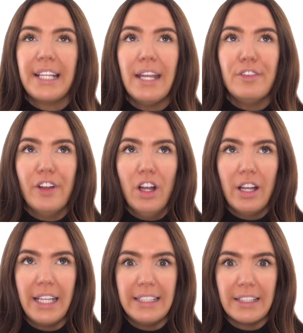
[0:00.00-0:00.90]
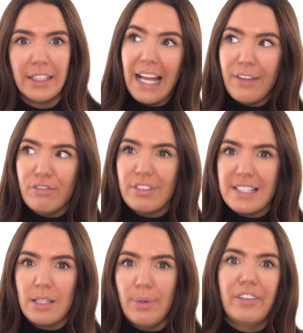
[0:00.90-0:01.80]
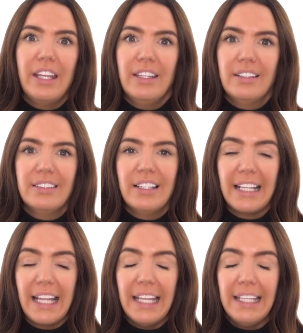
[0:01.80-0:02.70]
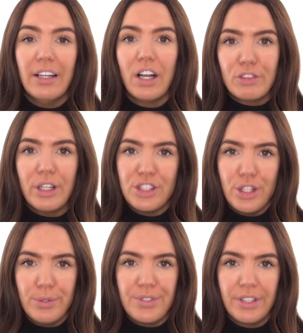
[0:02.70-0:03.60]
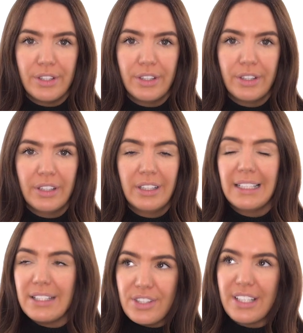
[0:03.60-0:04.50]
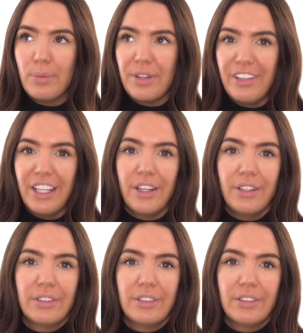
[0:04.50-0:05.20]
Okay, fine. I haven't risen above it, okay? I've got issues. Let's just get on with the video.